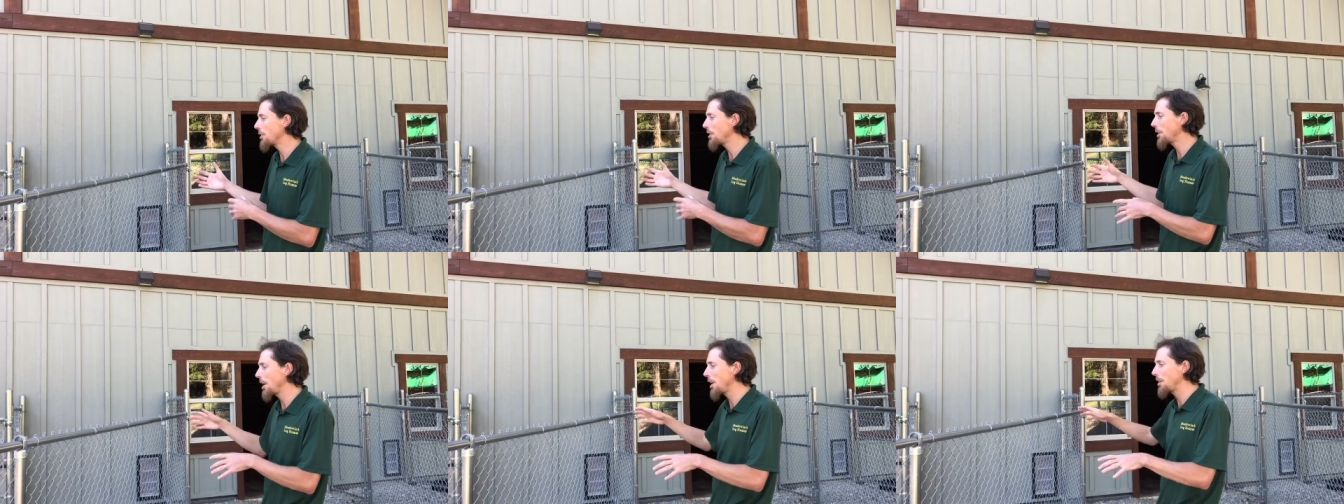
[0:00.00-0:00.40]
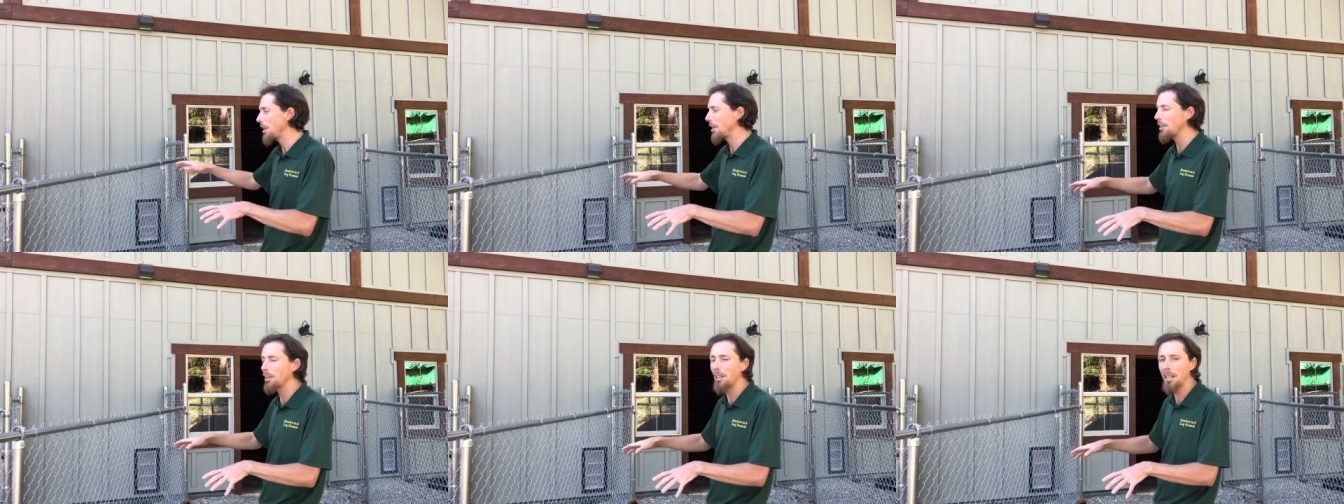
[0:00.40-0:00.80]
the day, they
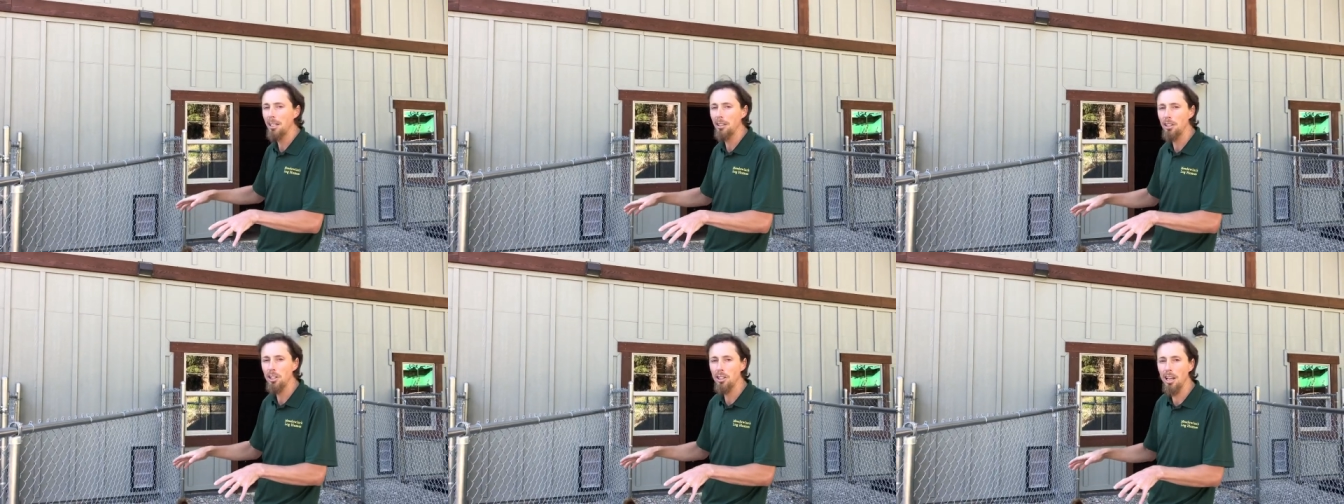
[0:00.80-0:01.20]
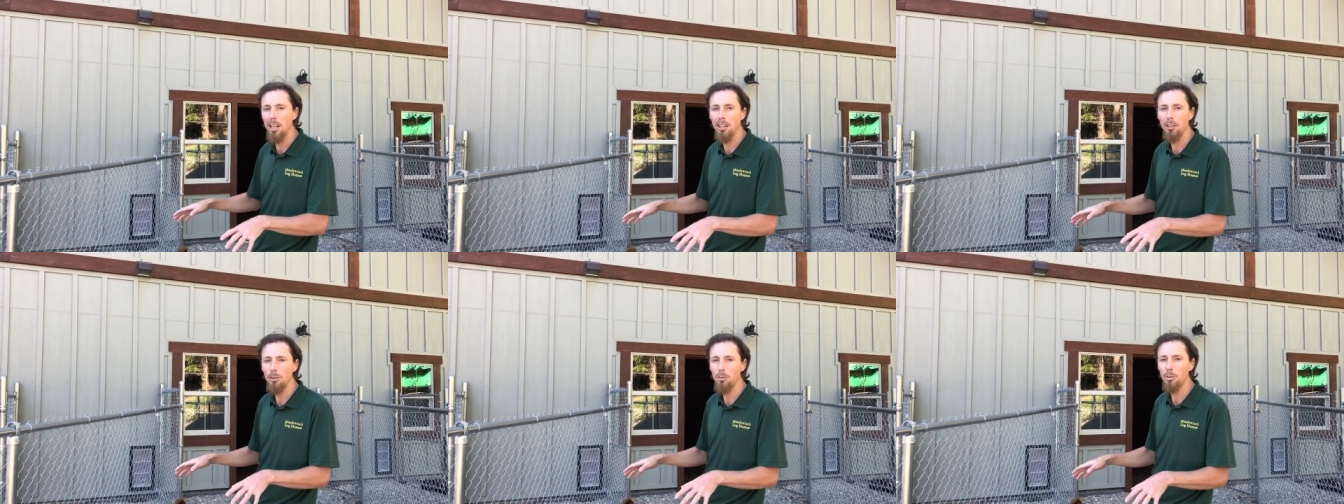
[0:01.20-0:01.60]
can lay in the
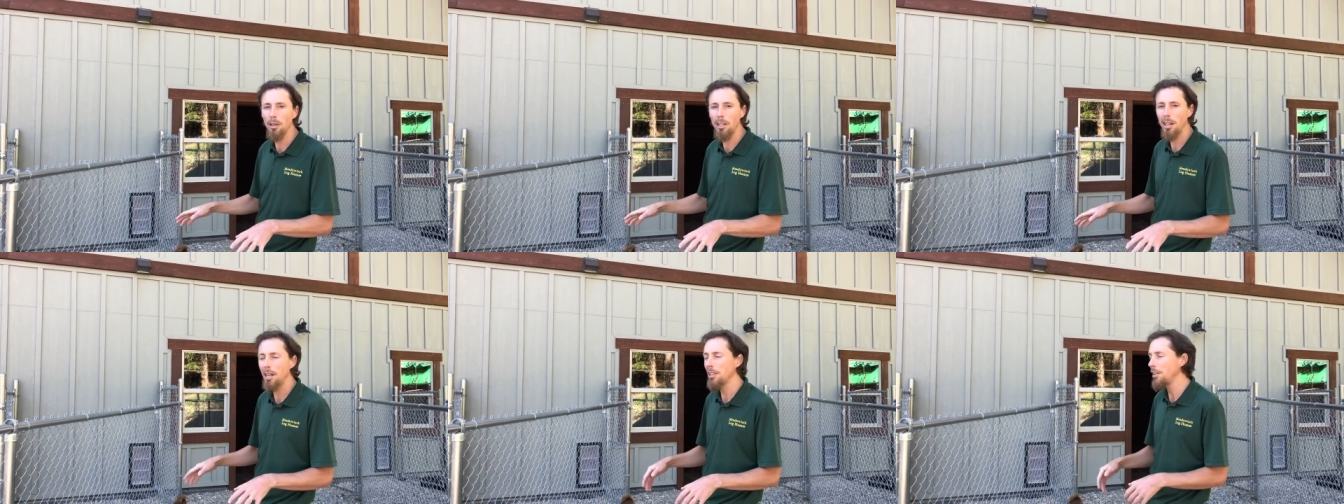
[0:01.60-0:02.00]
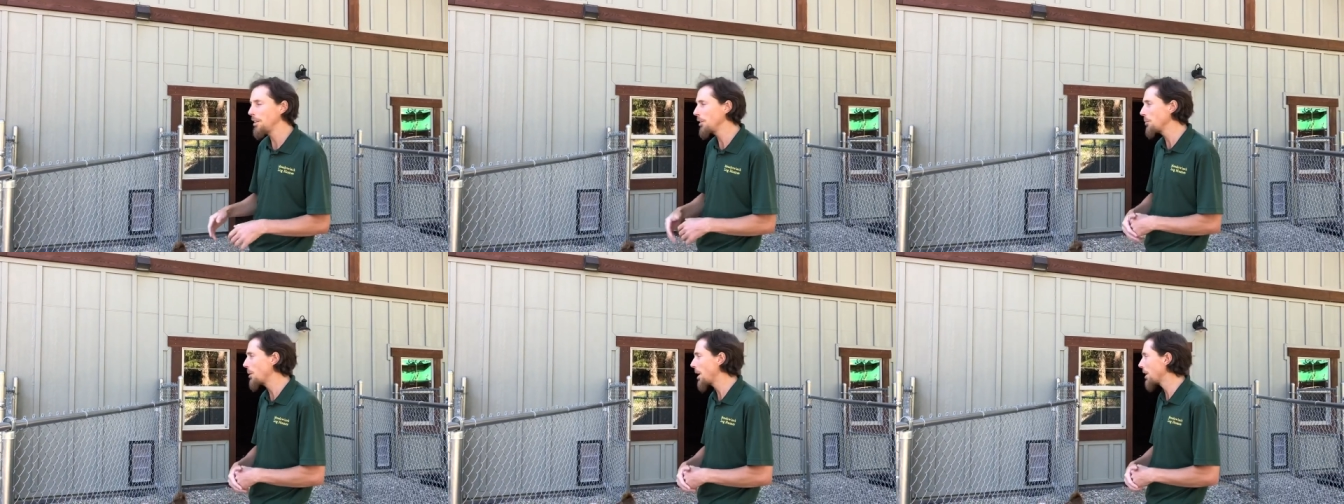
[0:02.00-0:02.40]
shade. It's really
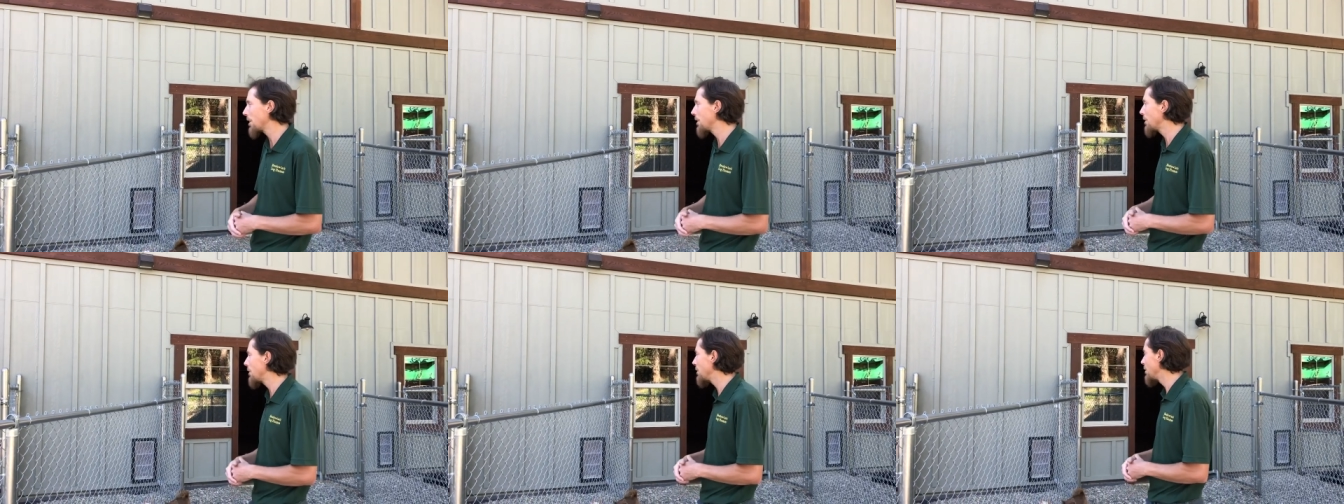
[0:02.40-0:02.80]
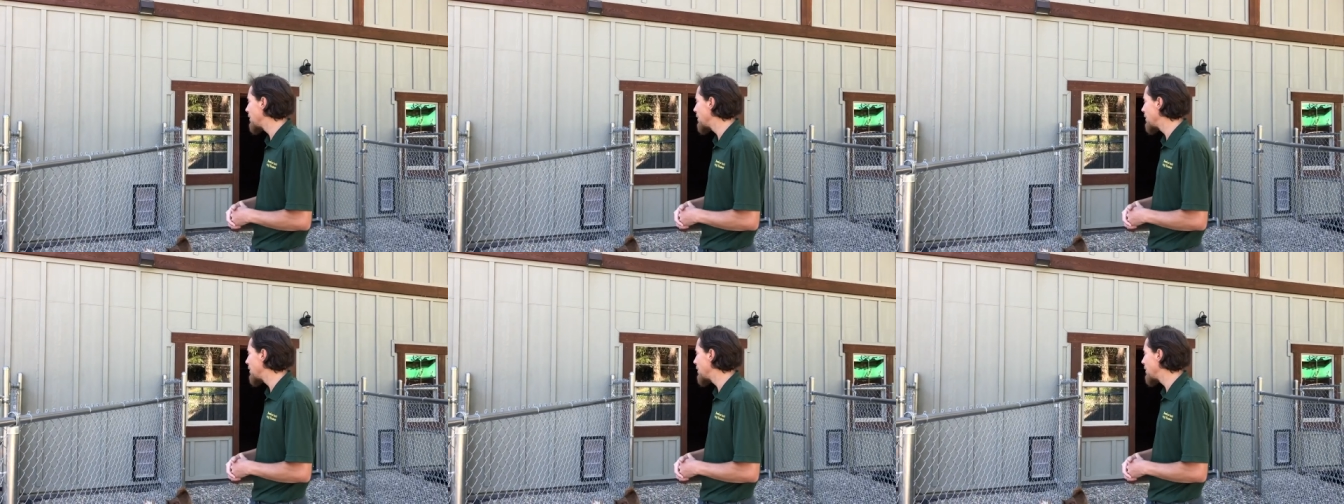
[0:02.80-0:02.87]
ideal back here.